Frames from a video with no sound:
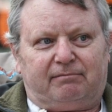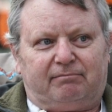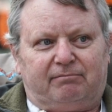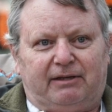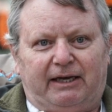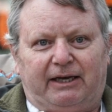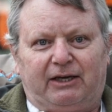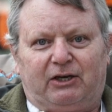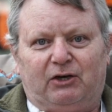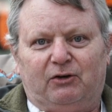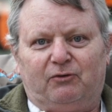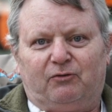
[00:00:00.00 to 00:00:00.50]

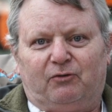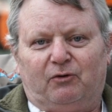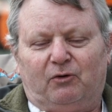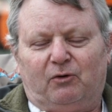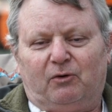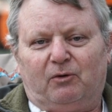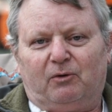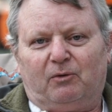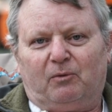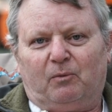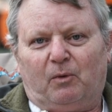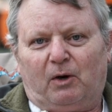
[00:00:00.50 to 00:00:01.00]
thank you
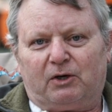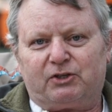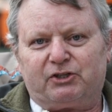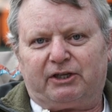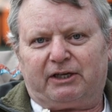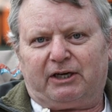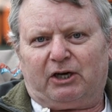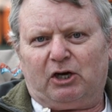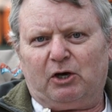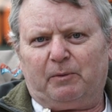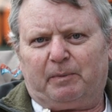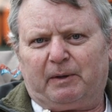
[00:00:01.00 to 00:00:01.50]
for
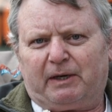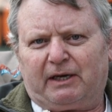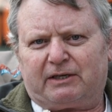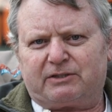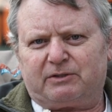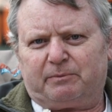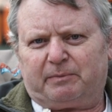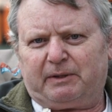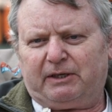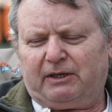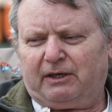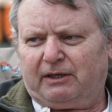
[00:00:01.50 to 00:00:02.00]
watching. I hope it
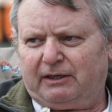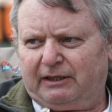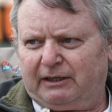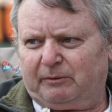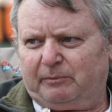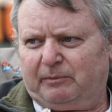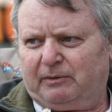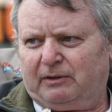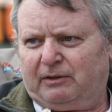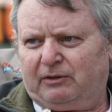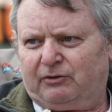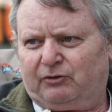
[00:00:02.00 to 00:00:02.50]
hasn't been a
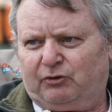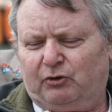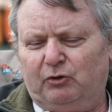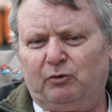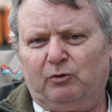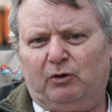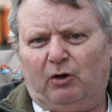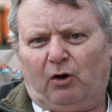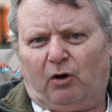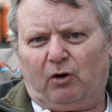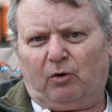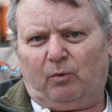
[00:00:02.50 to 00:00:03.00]
little bit
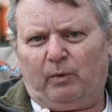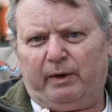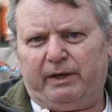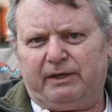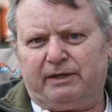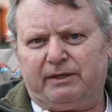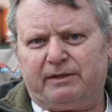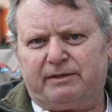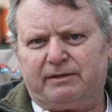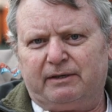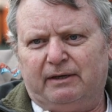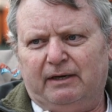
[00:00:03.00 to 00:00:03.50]
too
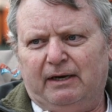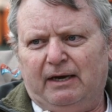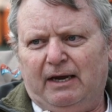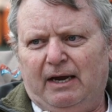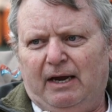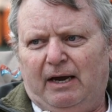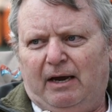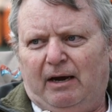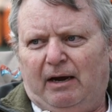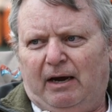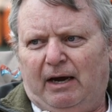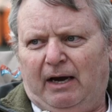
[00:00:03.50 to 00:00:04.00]
long-winded,
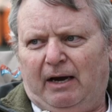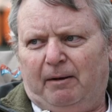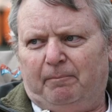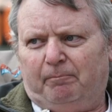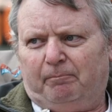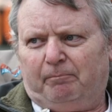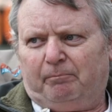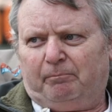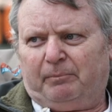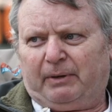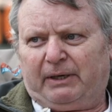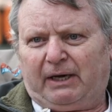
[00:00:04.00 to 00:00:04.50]

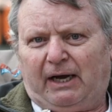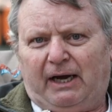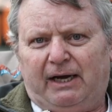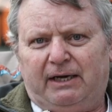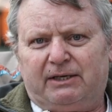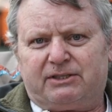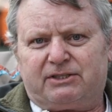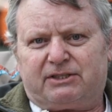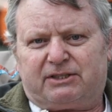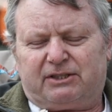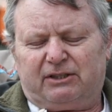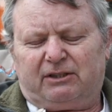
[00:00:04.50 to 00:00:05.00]
but I
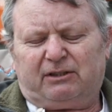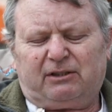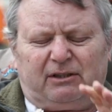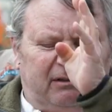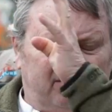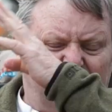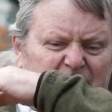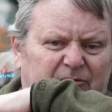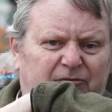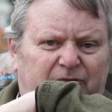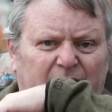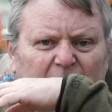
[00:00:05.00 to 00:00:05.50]
still
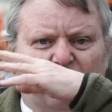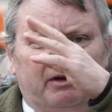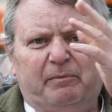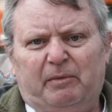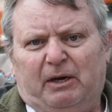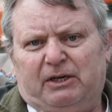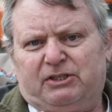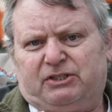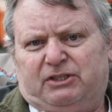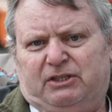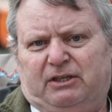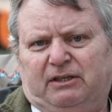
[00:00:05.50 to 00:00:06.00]
very
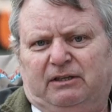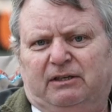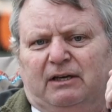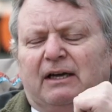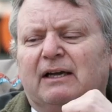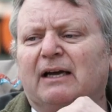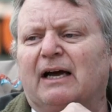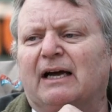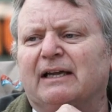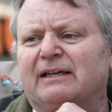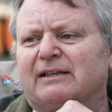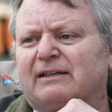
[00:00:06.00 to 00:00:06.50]
much
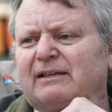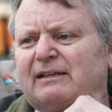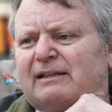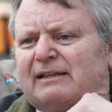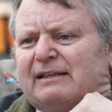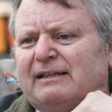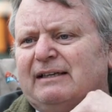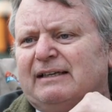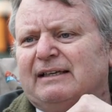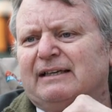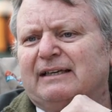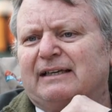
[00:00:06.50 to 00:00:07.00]
a
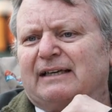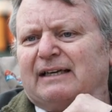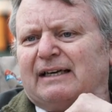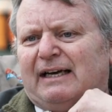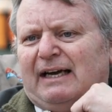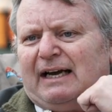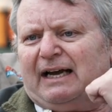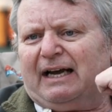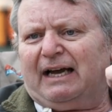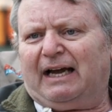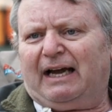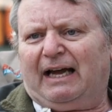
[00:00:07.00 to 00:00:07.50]

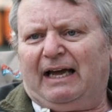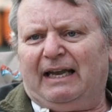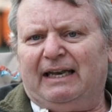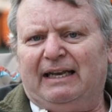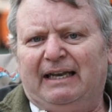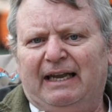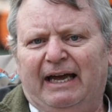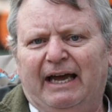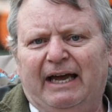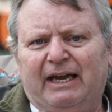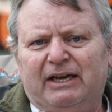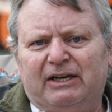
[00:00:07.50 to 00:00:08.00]

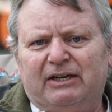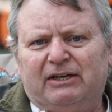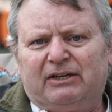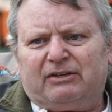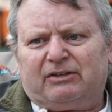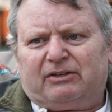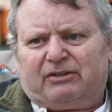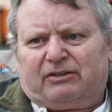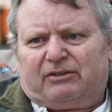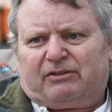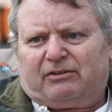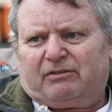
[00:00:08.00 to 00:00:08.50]

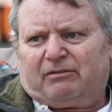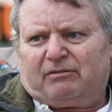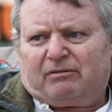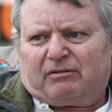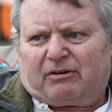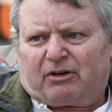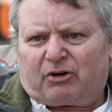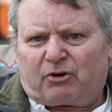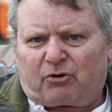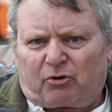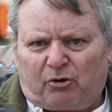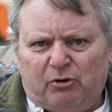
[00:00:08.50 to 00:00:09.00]
Land
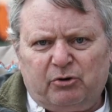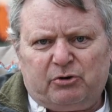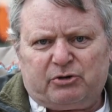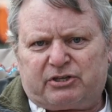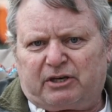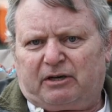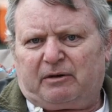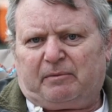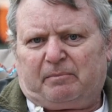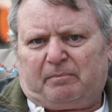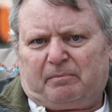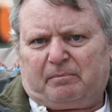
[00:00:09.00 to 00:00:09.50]

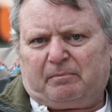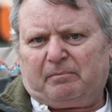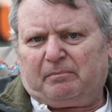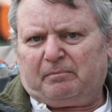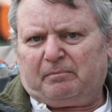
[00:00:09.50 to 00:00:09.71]
Cruiser